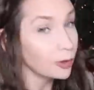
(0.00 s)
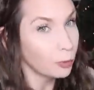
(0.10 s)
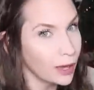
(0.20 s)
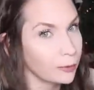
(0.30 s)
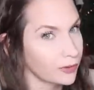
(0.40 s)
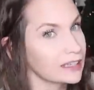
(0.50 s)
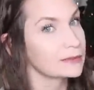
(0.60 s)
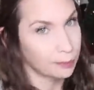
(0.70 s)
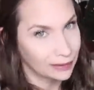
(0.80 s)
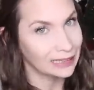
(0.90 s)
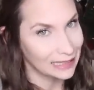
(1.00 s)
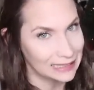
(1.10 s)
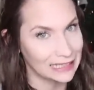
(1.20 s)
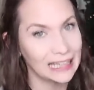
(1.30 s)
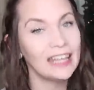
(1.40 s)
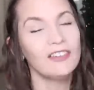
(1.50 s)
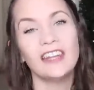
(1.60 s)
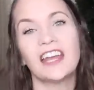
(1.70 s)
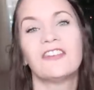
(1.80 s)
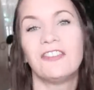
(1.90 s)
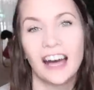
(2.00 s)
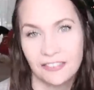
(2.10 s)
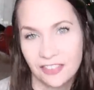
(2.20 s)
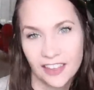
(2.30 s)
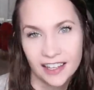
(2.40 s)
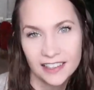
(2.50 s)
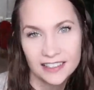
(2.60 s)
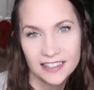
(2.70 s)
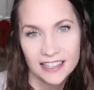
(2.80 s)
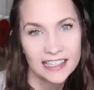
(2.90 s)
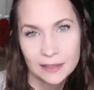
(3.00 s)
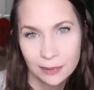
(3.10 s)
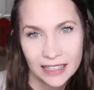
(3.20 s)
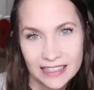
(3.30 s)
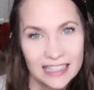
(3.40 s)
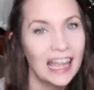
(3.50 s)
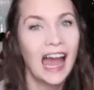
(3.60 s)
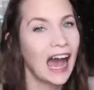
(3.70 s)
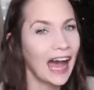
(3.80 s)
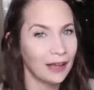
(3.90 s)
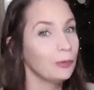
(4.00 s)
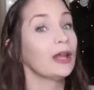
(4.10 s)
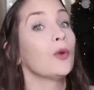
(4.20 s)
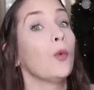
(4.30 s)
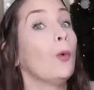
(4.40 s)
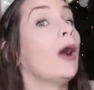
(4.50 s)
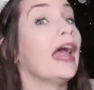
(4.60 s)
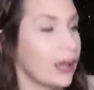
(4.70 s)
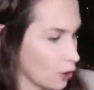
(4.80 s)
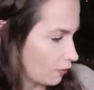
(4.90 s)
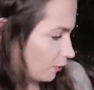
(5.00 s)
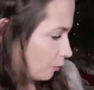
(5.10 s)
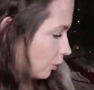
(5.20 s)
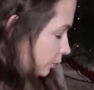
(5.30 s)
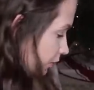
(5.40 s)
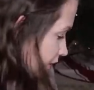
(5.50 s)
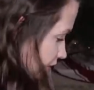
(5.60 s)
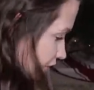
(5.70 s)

well, Wentworth has plenty. Even like five things is plenty. I went way overboard with their